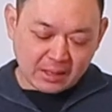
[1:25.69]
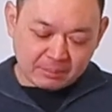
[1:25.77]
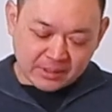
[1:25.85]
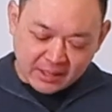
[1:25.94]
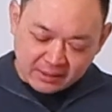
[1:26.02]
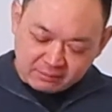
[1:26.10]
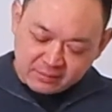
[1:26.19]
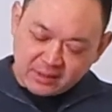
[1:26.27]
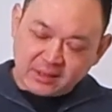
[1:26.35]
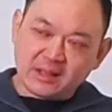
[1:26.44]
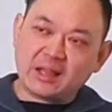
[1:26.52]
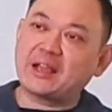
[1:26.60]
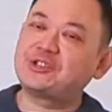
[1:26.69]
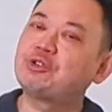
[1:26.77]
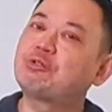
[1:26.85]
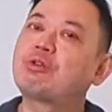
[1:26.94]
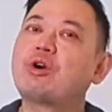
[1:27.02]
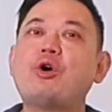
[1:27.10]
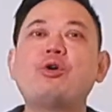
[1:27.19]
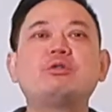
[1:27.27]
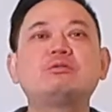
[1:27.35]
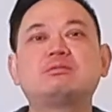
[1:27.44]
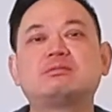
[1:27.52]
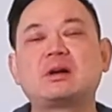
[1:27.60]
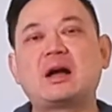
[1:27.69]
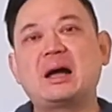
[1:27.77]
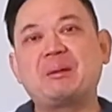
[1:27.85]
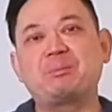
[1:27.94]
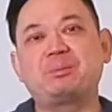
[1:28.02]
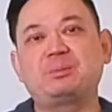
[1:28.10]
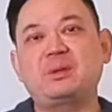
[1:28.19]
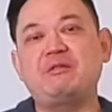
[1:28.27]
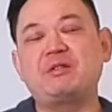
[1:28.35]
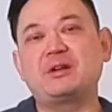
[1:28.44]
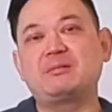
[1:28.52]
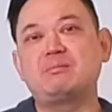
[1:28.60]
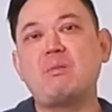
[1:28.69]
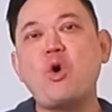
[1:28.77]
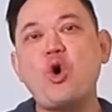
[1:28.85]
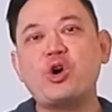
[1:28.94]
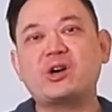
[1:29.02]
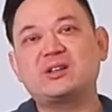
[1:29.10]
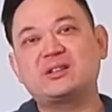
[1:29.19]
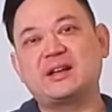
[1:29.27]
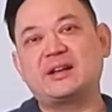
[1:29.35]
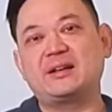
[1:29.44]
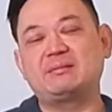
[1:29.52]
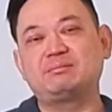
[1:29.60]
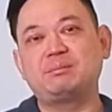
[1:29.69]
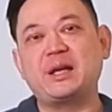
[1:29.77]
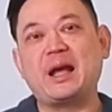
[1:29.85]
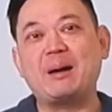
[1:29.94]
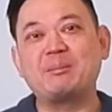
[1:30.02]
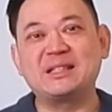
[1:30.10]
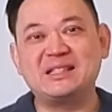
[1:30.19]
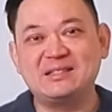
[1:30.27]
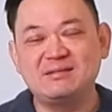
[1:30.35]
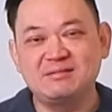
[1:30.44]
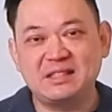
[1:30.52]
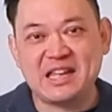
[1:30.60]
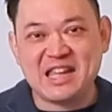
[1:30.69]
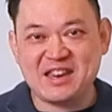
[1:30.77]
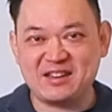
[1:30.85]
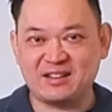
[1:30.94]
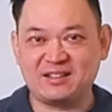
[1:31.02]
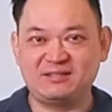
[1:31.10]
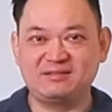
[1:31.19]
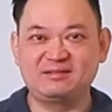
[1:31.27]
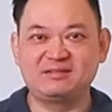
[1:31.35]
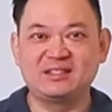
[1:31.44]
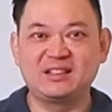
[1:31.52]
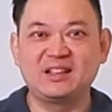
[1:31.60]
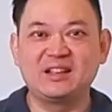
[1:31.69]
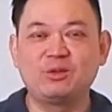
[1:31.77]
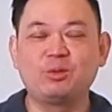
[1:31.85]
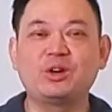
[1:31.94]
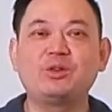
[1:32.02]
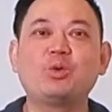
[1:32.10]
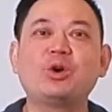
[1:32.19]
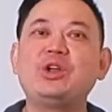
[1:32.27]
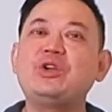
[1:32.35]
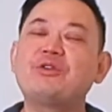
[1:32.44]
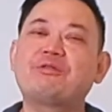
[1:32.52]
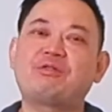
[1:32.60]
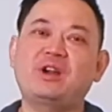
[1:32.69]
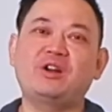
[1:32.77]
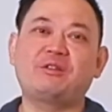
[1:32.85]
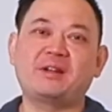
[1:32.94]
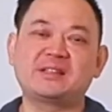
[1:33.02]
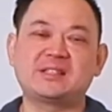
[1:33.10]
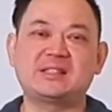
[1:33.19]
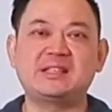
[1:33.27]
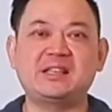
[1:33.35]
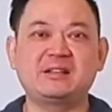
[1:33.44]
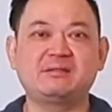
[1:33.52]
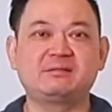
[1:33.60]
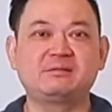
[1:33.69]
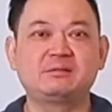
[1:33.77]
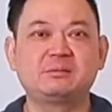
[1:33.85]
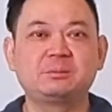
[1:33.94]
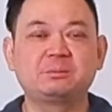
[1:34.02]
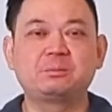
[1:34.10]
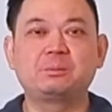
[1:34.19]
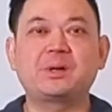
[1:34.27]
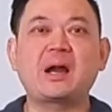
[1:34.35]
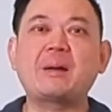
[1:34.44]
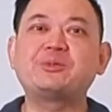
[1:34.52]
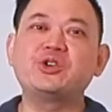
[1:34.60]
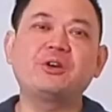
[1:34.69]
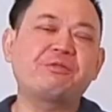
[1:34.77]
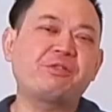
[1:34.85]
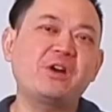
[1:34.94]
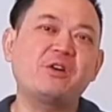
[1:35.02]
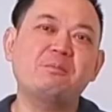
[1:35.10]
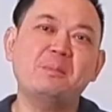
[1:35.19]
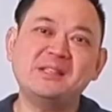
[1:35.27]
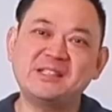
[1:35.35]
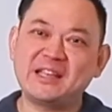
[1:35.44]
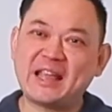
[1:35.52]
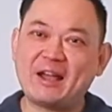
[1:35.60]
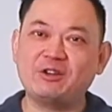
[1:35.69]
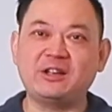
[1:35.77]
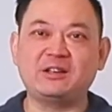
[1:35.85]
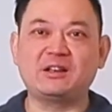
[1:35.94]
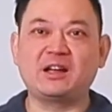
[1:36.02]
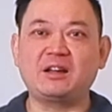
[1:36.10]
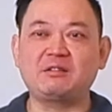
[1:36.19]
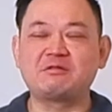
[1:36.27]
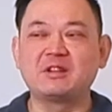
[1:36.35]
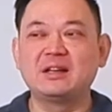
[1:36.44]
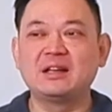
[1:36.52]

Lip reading: But then, as you grow up even more and become a teen, what are you afraid of as a teen? Perhaps you're afraid of missing out in life.